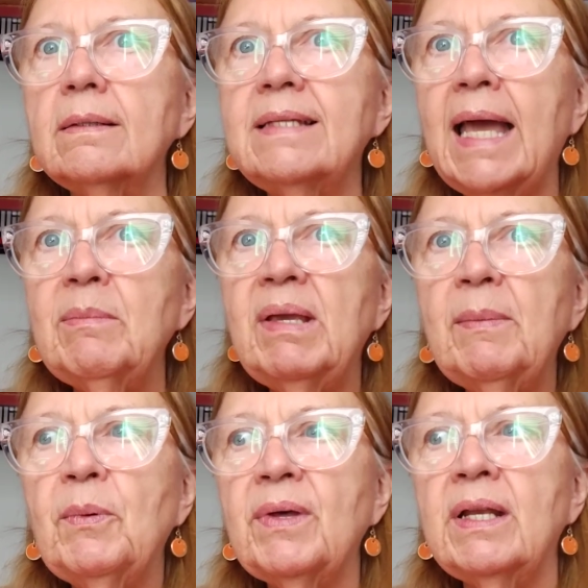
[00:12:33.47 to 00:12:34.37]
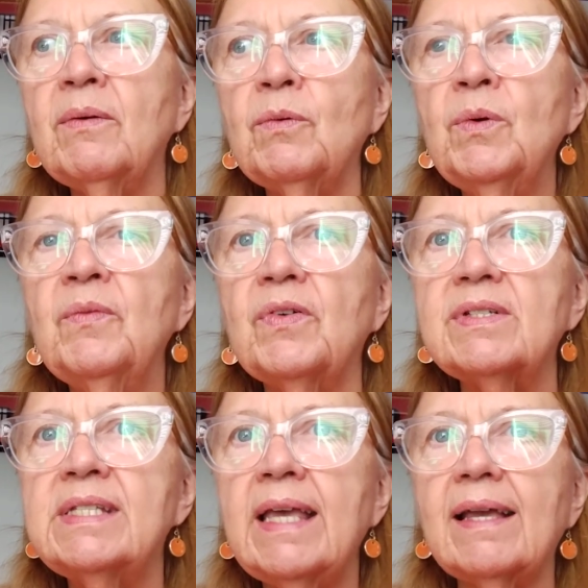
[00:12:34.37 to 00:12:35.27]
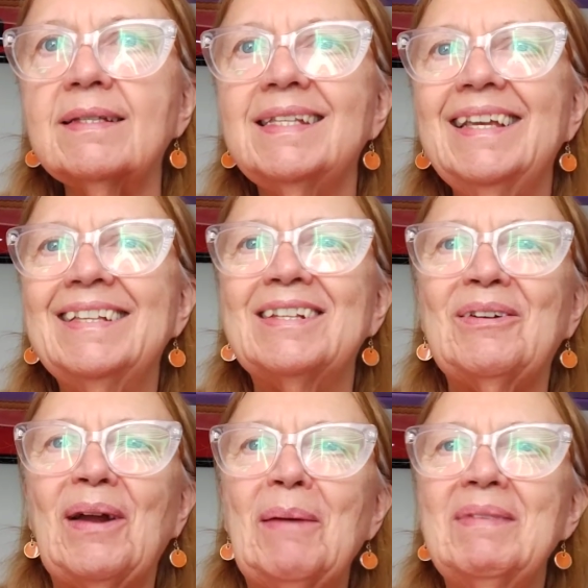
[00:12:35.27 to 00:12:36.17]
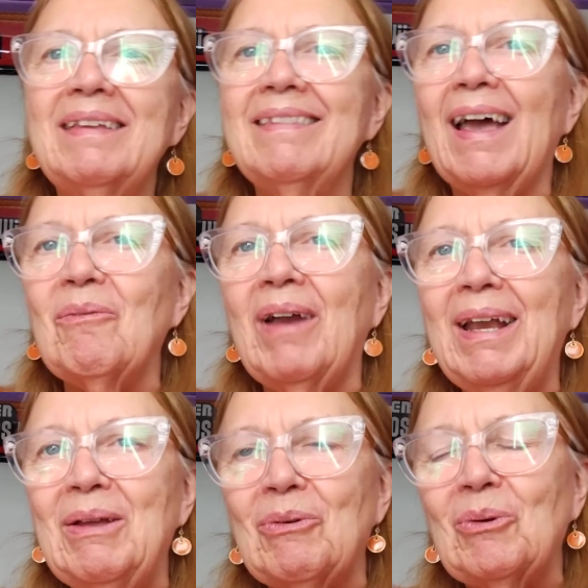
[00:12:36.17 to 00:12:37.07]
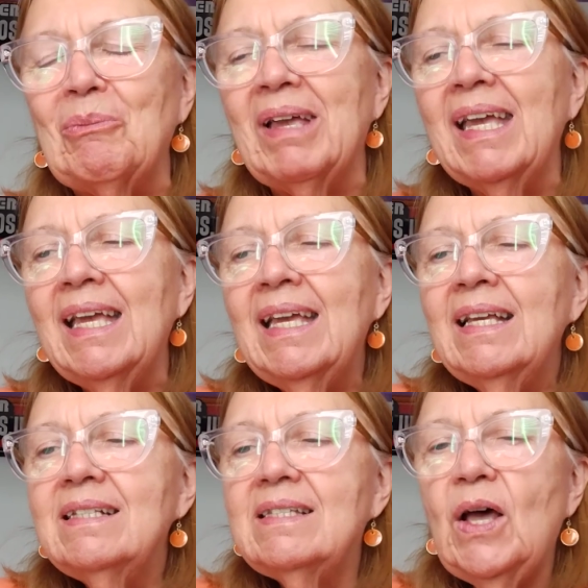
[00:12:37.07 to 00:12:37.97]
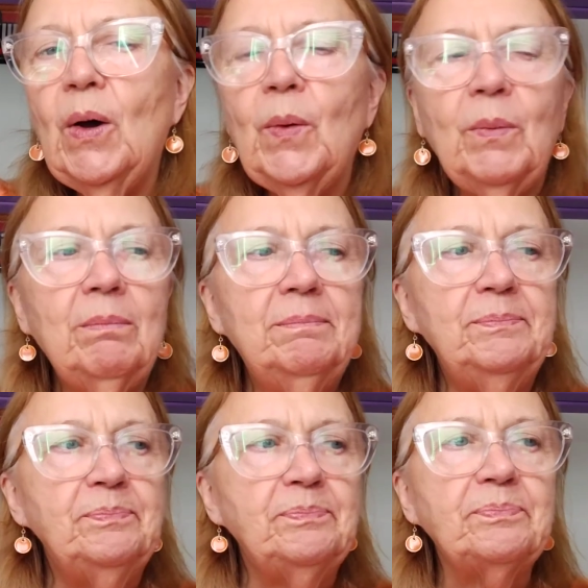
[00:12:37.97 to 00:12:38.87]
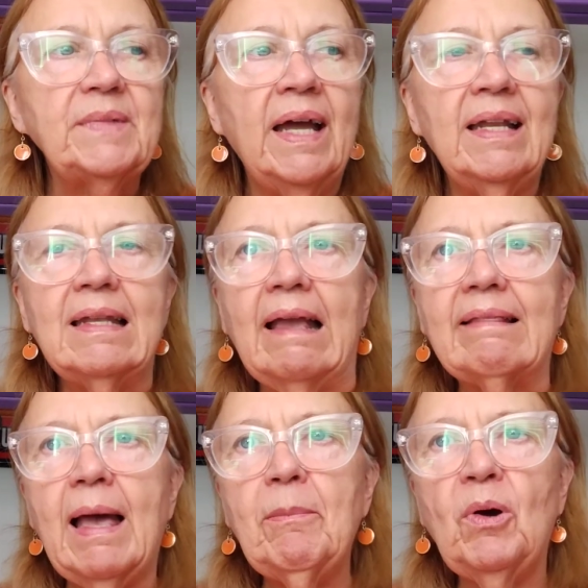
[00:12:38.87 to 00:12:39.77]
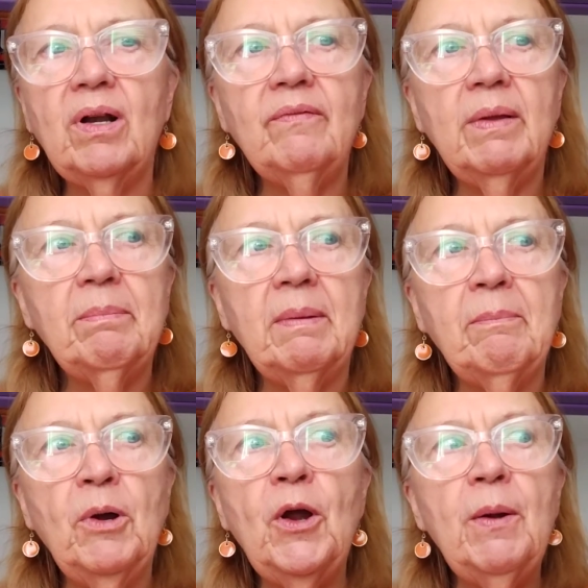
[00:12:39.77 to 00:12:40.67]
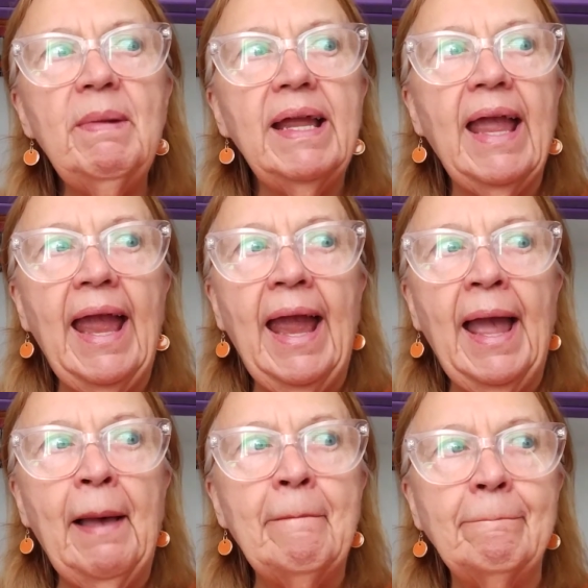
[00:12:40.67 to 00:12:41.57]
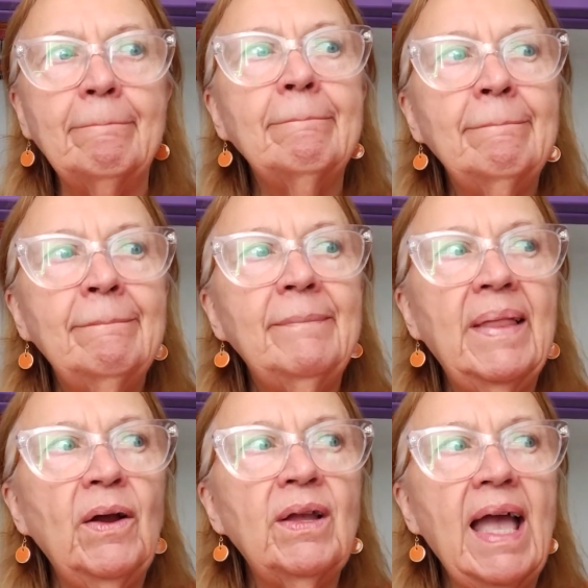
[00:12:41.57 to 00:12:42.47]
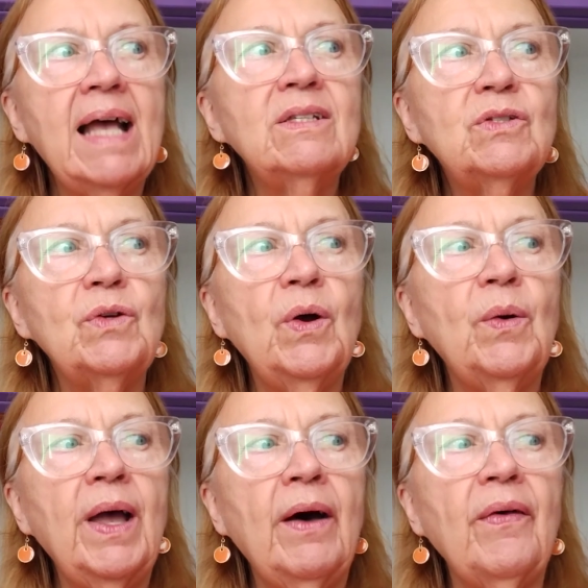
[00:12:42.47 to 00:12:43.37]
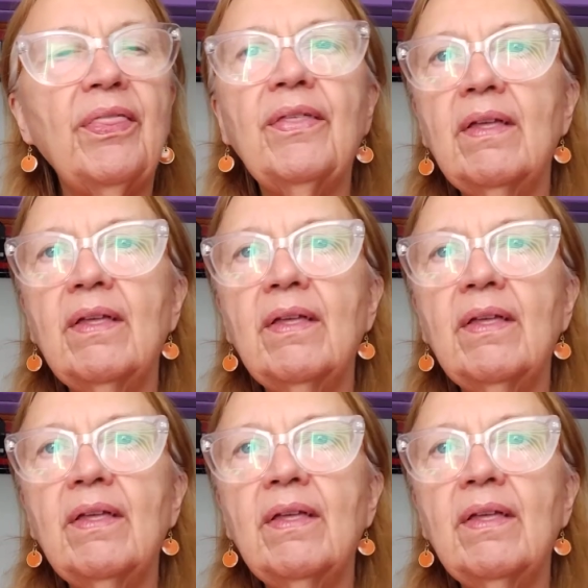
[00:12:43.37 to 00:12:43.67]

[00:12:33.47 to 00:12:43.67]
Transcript: 10 people in a room for 6 crammed in that waiting room. So I didn't like that part of it. But Birmingham, their Gastrohealth